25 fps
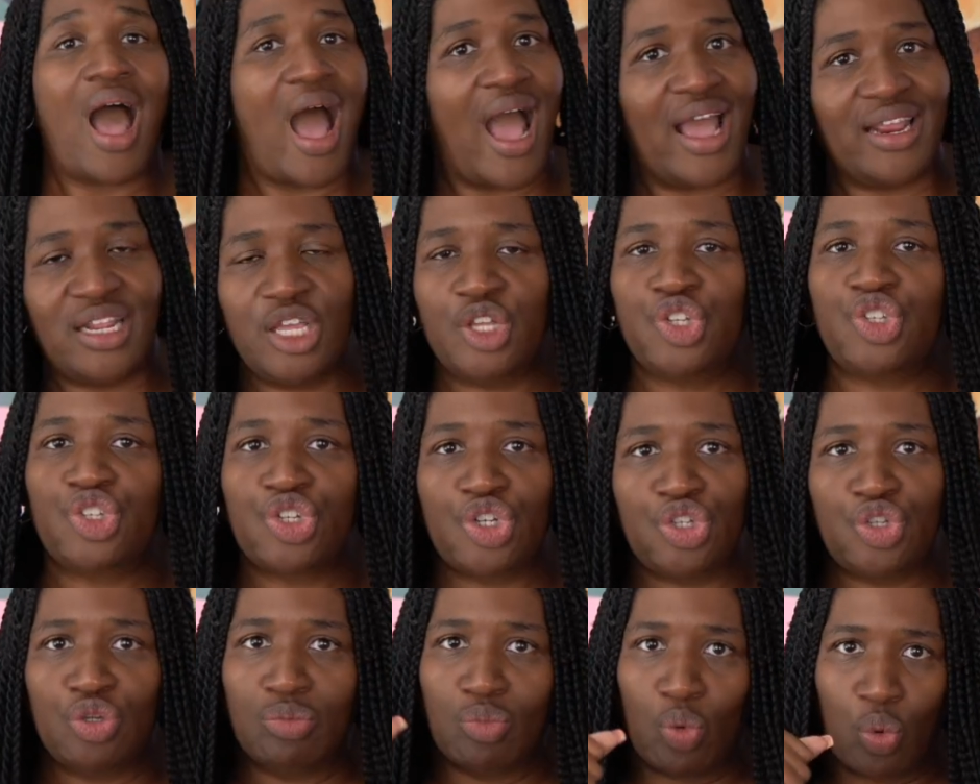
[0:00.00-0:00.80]
I need you
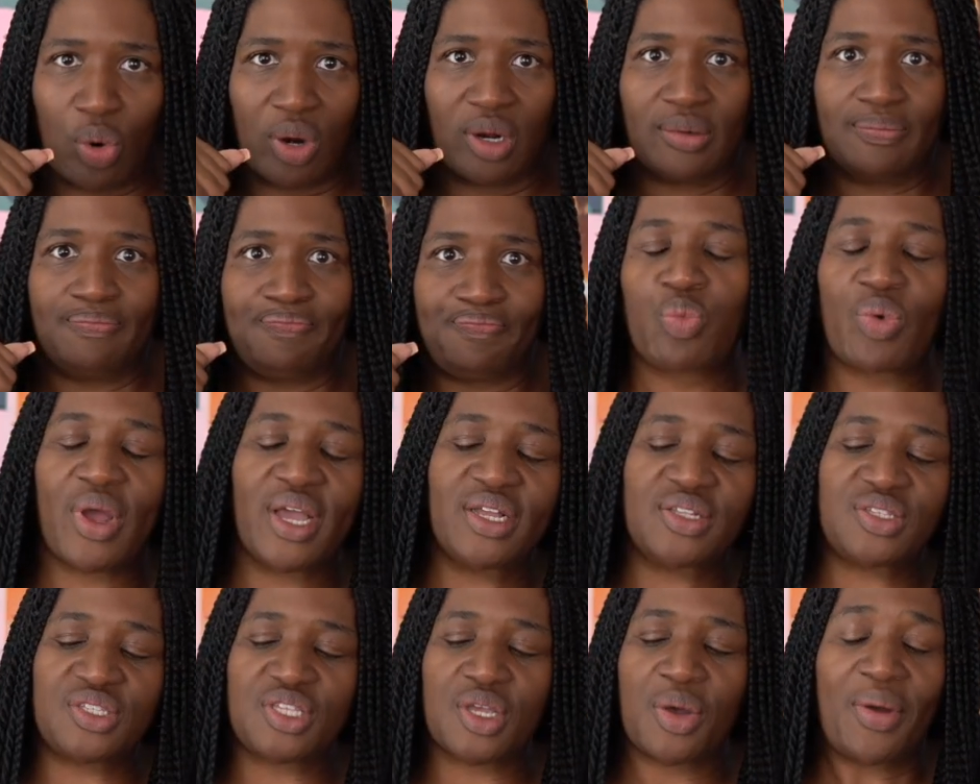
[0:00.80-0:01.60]
to do more,
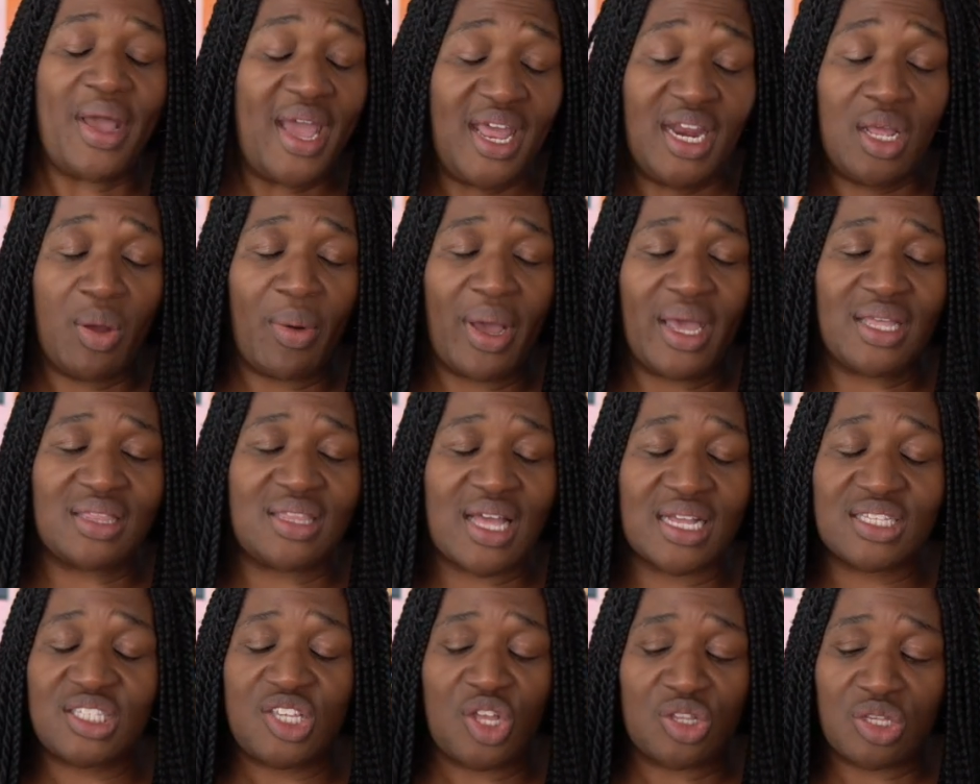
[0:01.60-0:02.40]
right? So anyway,
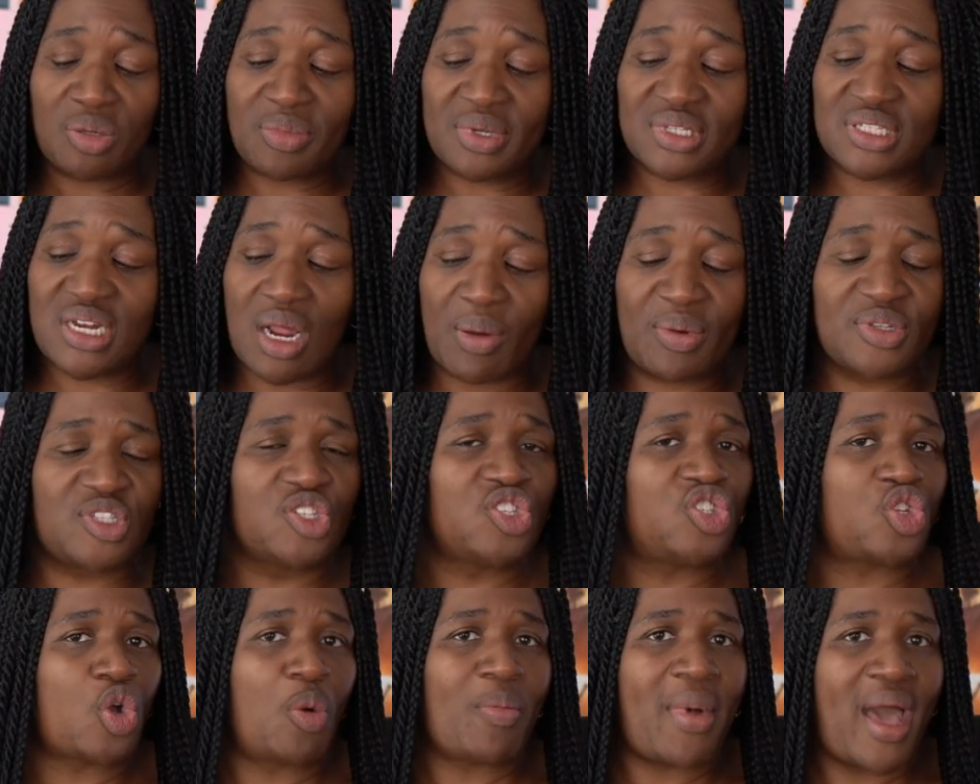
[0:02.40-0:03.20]
that's the only reason I
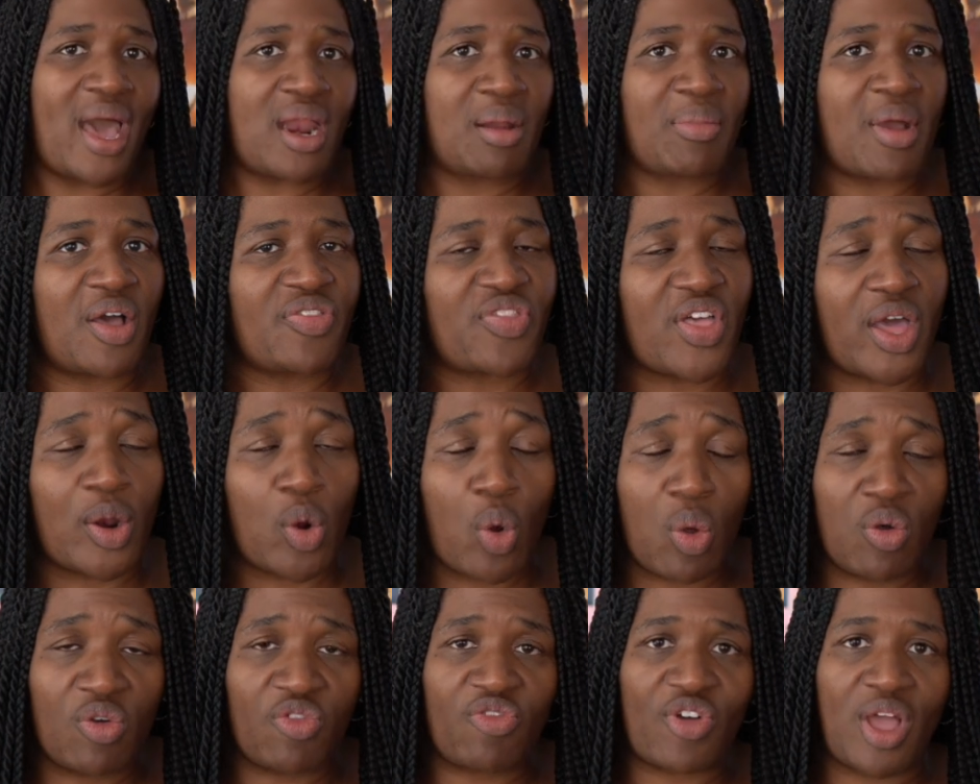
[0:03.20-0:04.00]
wasn't so mad about that
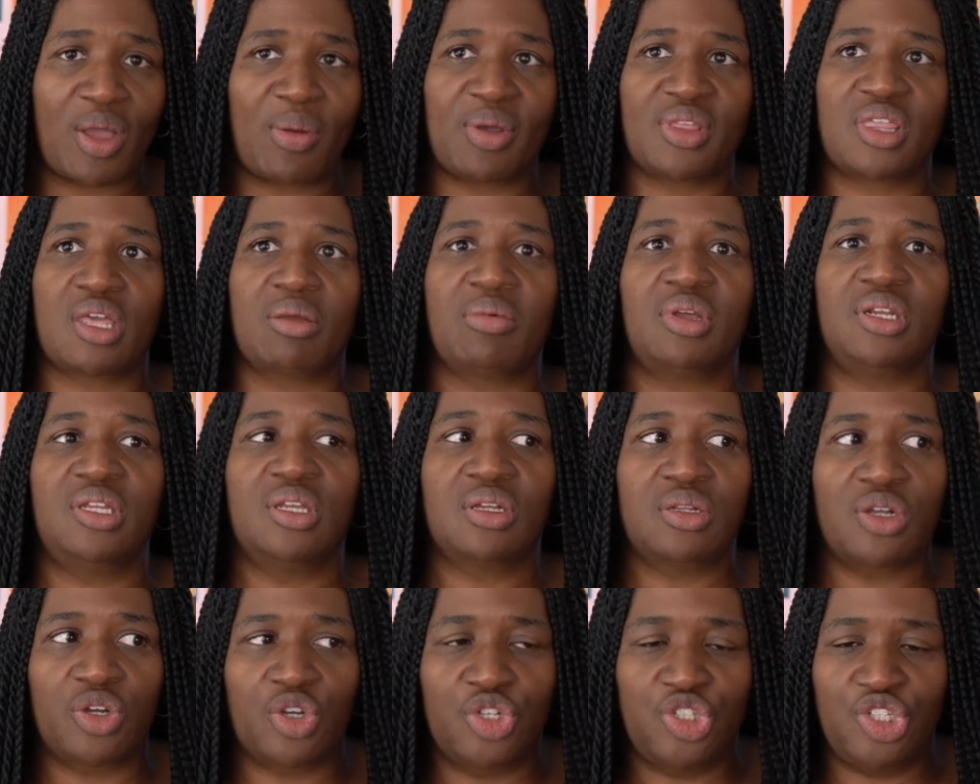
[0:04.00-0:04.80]
whole fight with him and
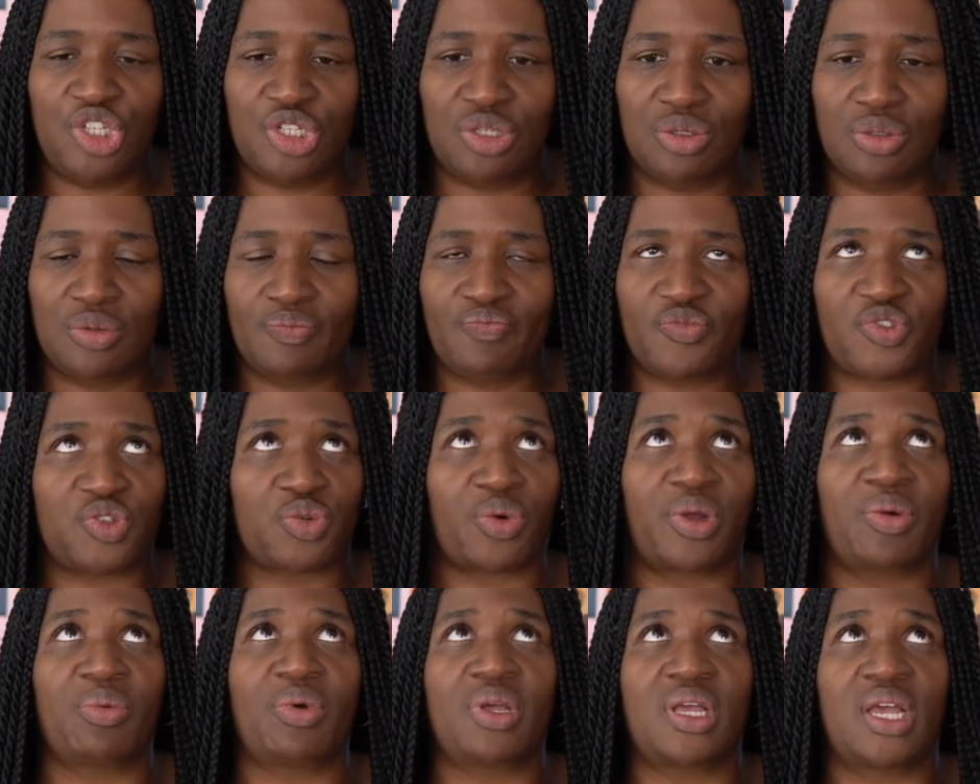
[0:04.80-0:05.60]
Unyu,
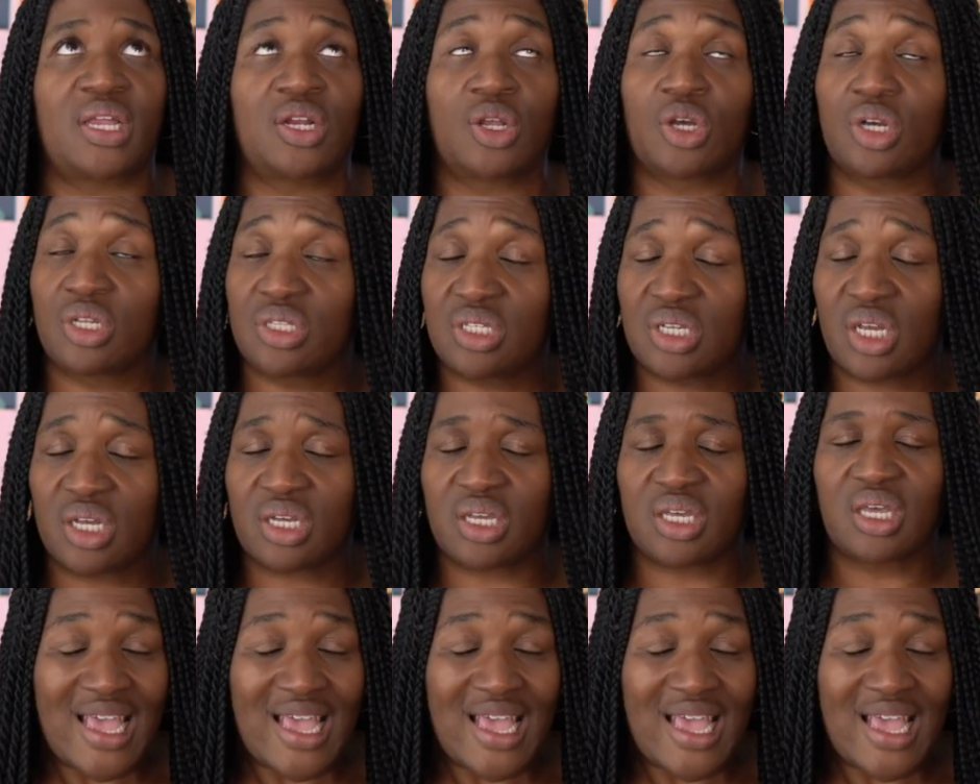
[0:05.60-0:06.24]
sorry, and Unyuk.